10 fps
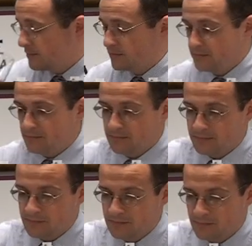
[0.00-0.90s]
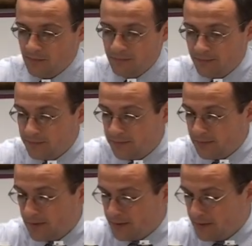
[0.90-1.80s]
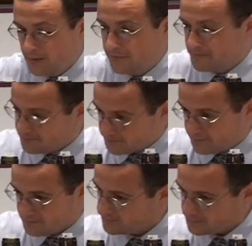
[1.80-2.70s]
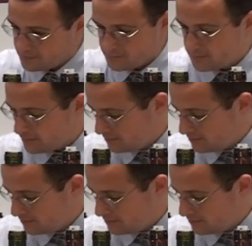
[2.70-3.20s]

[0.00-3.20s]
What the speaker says: (not speaking)